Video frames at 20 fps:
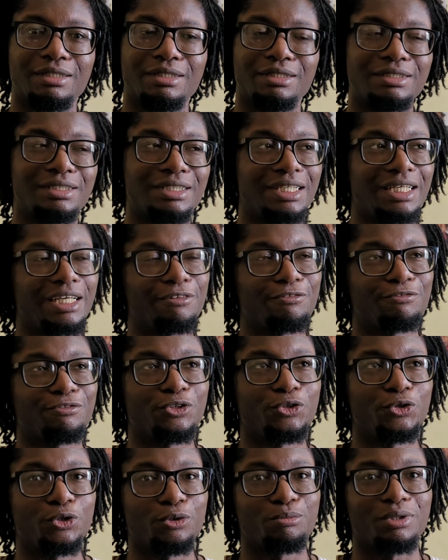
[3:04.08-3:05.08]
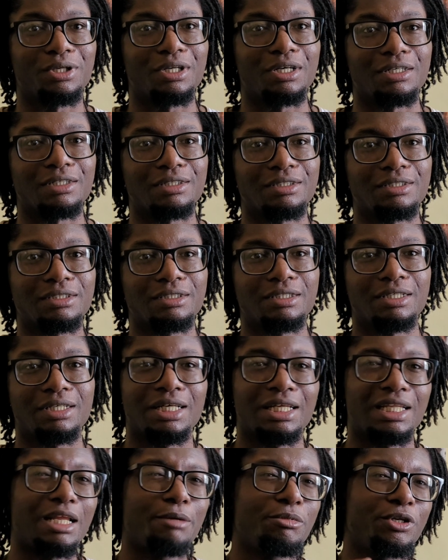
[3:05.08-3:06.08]
the new plant.
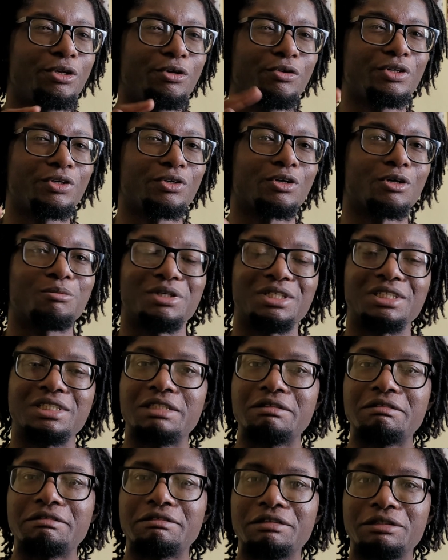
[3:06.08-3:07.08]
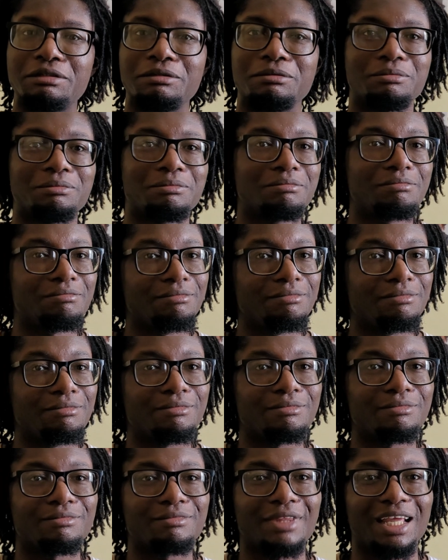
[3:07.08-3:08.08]
Let me know in the comments if you
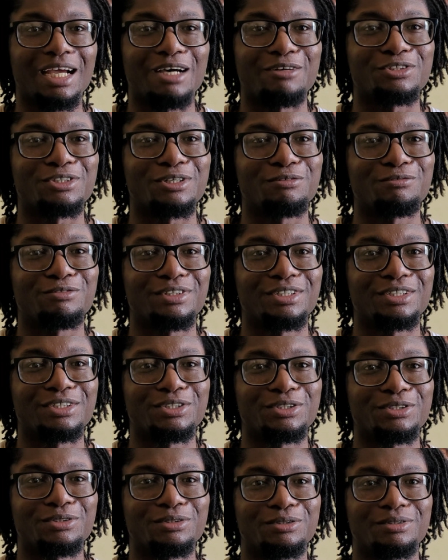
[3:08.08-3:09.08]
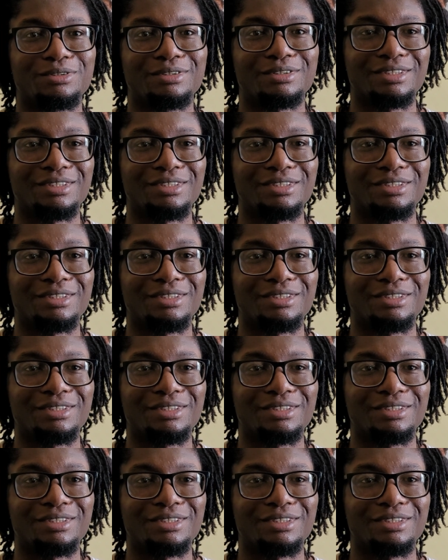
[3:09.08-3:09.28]
have something to